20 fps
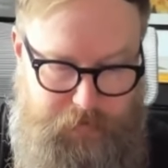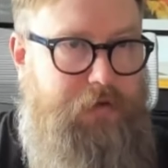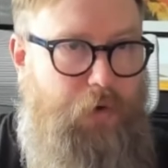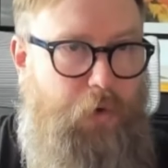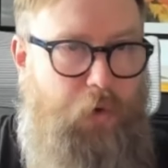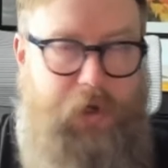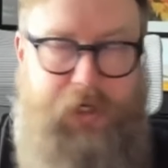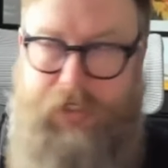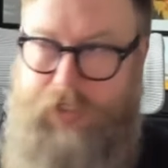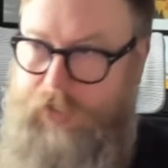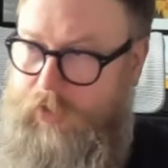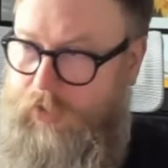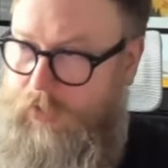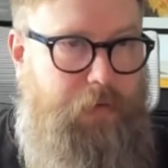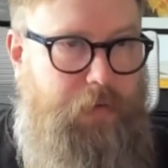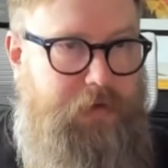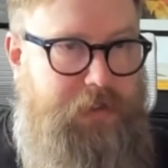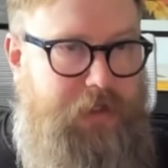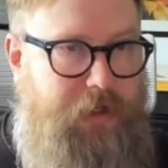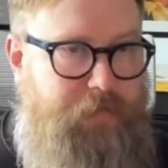Oily.
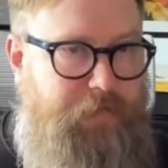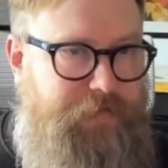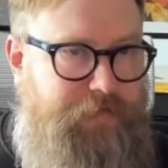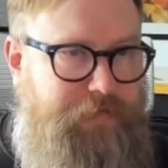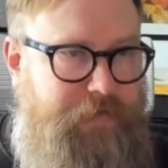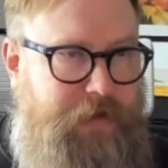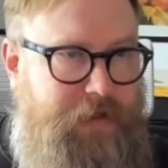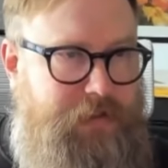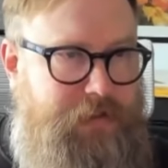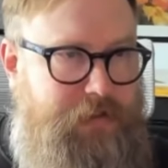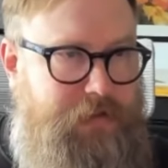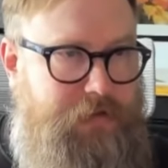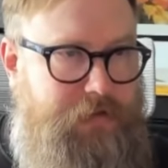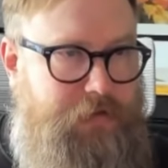What type of face does